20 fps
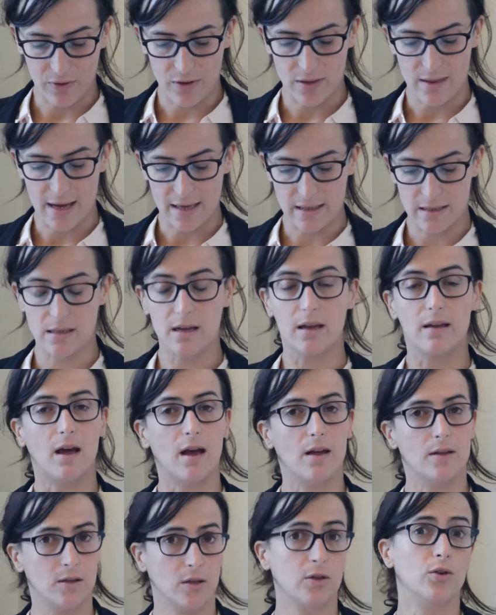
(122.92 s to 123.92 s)
found that
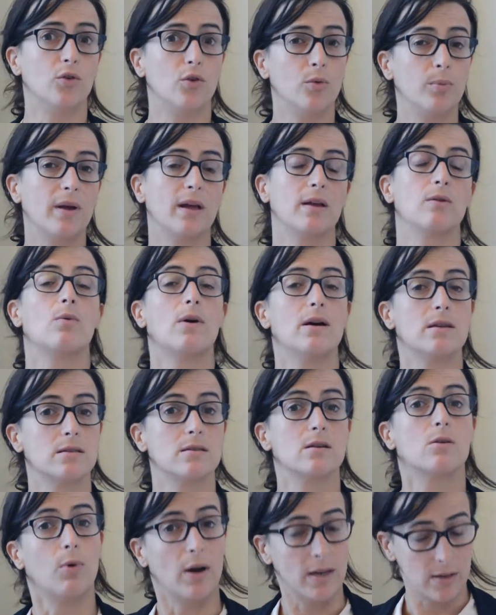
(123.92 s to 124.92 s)
the European
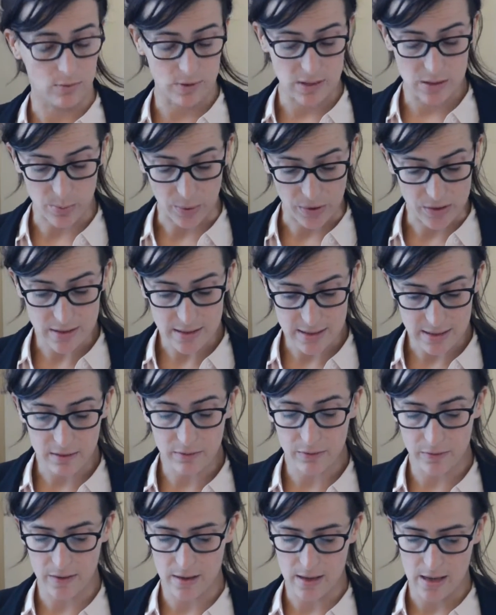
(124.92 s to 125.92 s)
was quite
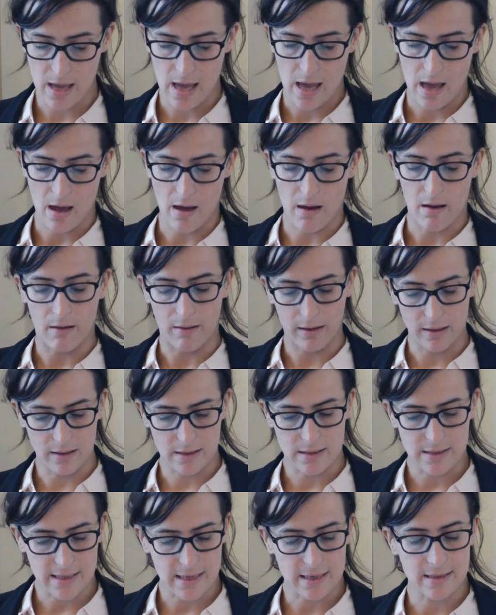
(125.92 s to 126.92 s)
responsive in
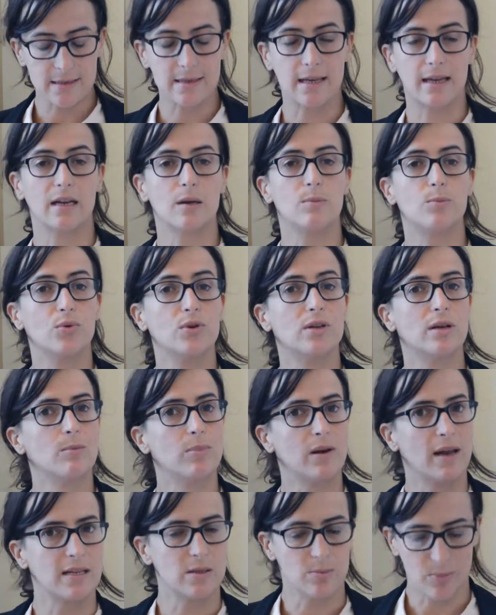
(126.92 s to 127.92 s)
the sense that it put
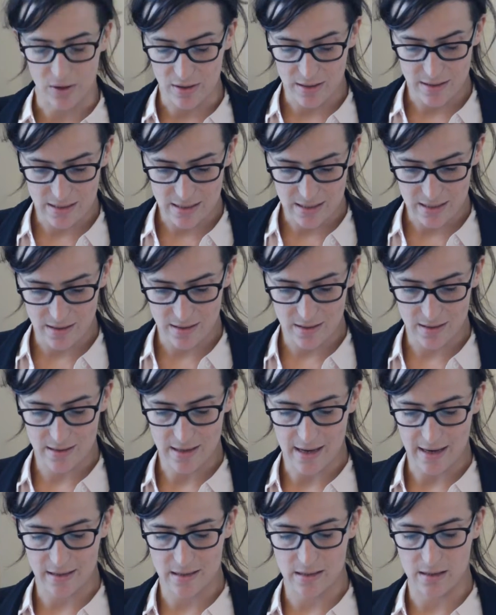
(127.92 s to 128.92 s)
in place policies
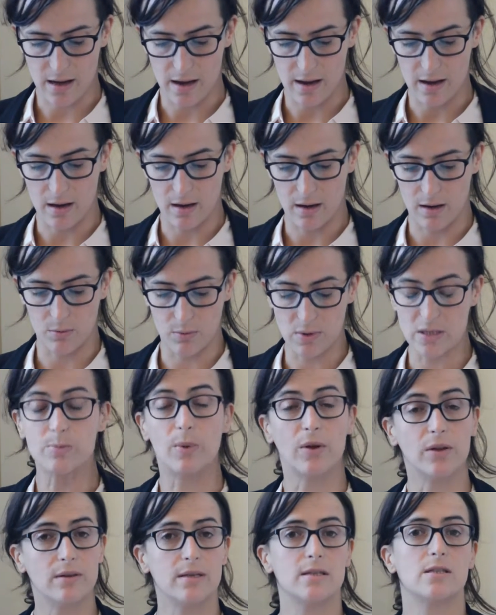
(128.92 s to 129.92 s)
that
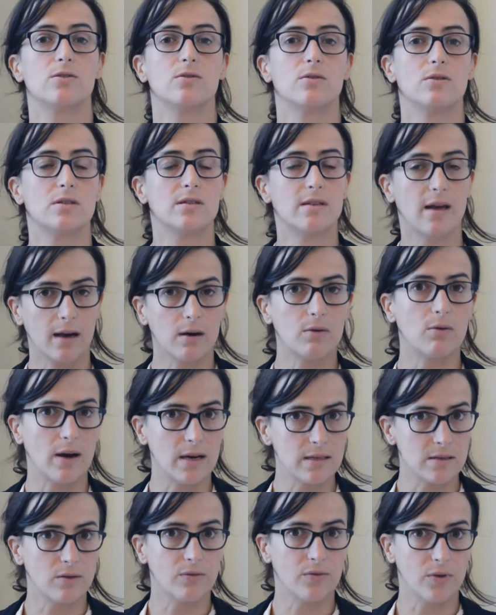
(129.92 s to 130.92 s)
responded to the stark
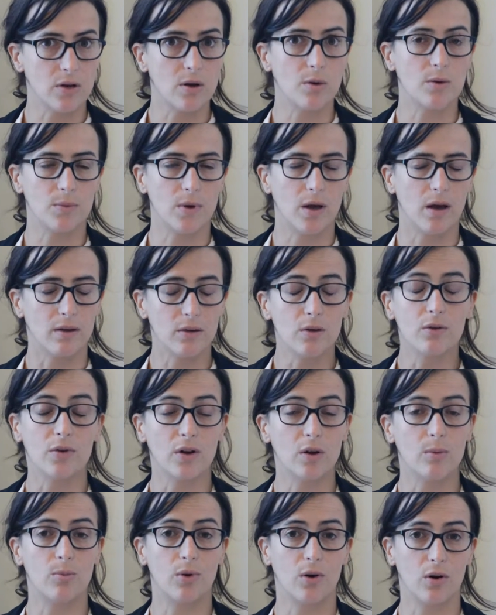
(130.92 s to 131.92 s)
rise of youth
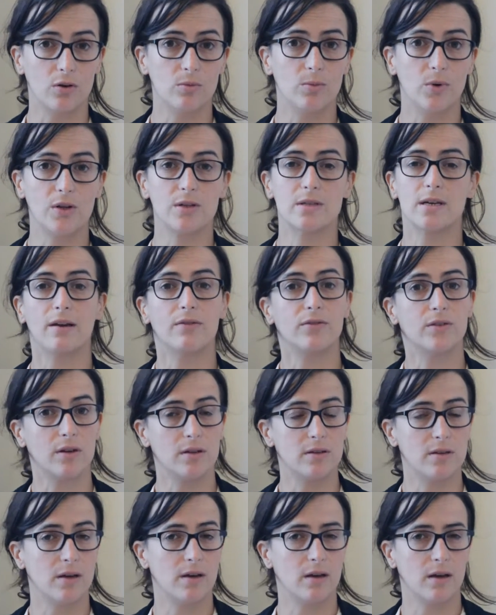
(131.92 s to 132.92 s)
unemployment
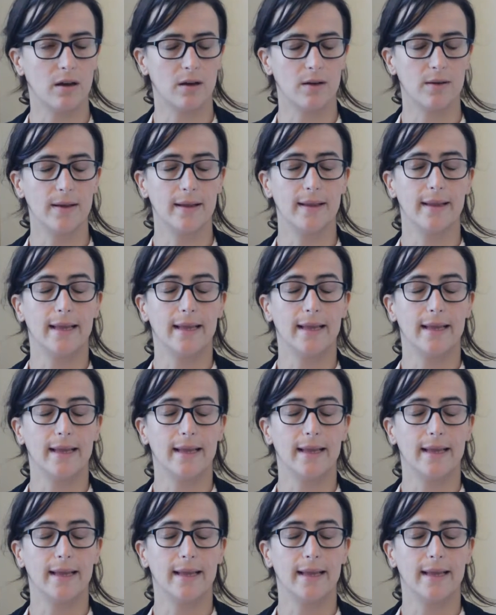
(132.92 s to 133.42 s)
after the